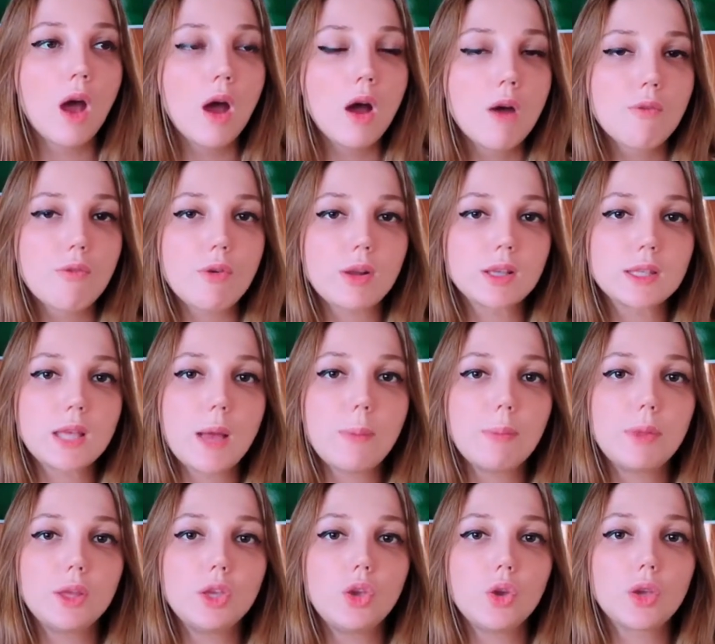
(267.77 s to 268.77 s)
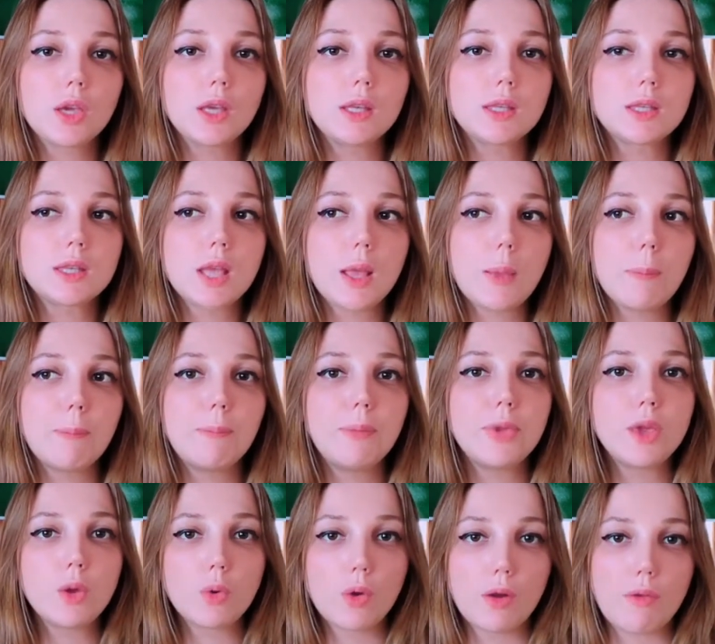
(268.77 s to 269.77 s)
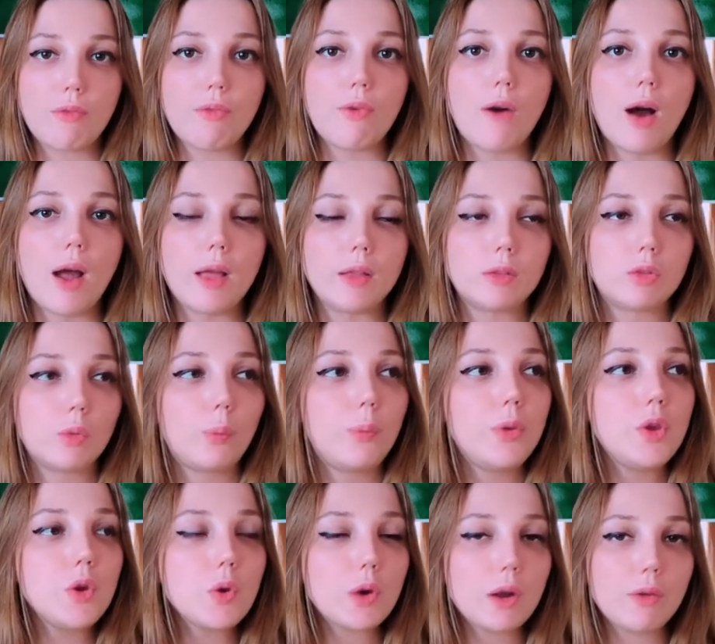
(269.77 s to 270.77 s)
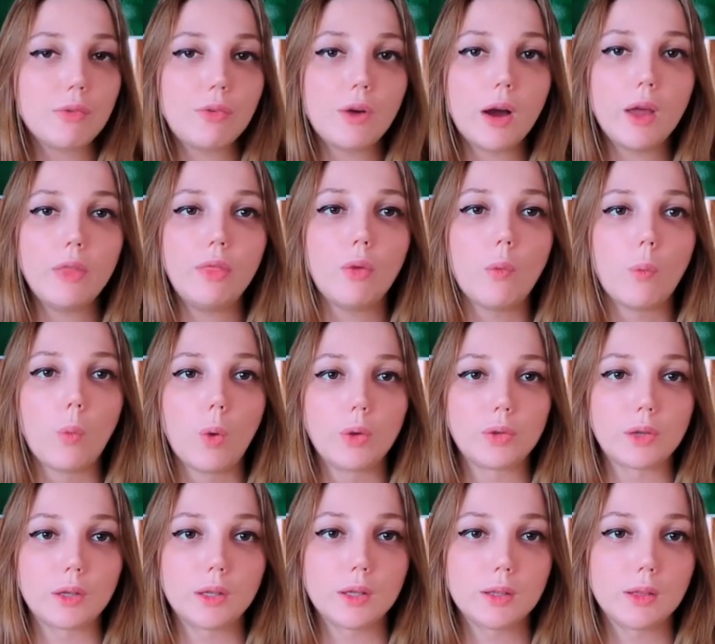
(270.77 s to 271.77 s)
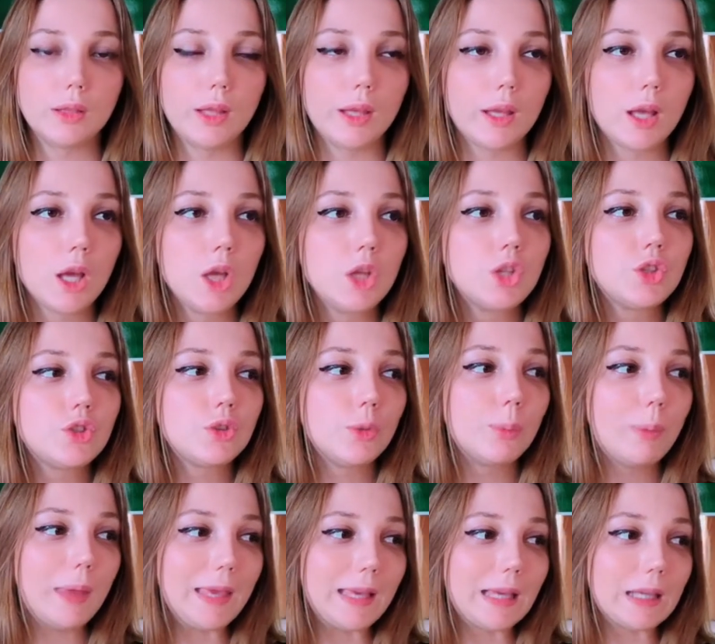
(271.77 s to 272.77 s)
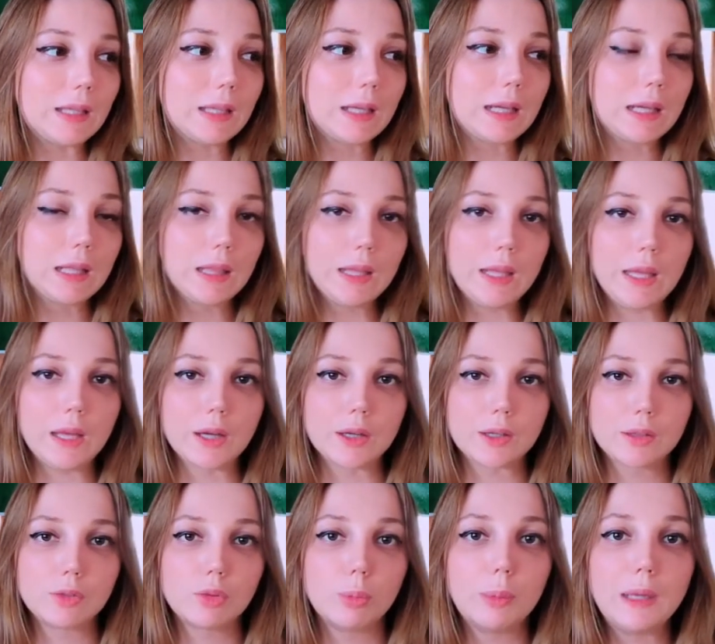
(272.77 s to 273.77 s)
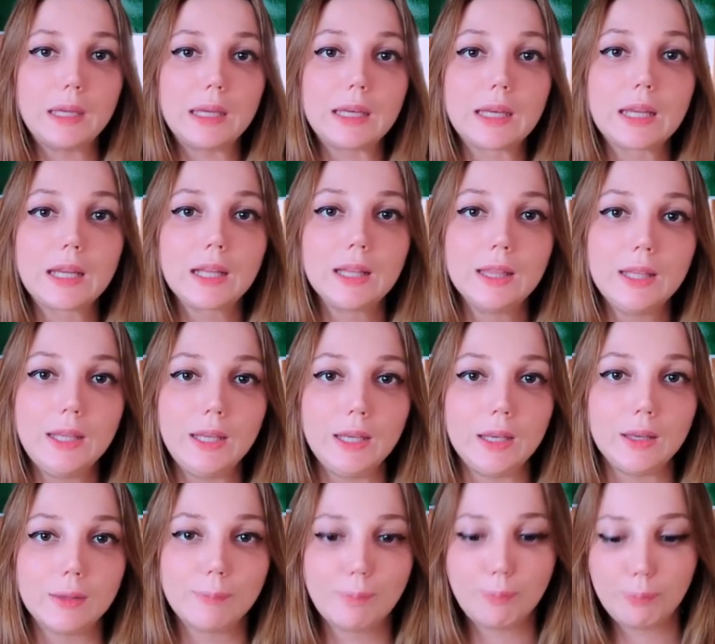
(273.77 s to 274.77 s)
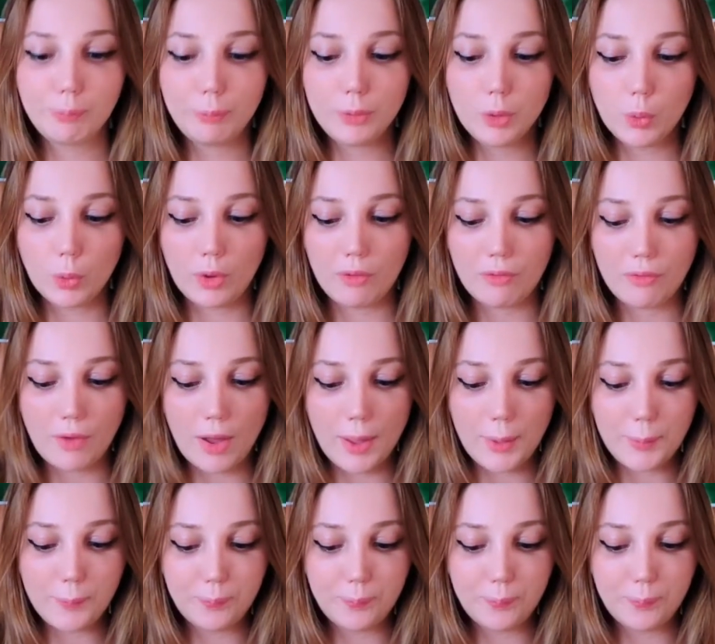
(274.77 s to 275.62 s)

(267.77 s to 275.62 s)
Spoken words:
For example, you can say purify, to purify the water, like to make it clear, to make it clean, purify.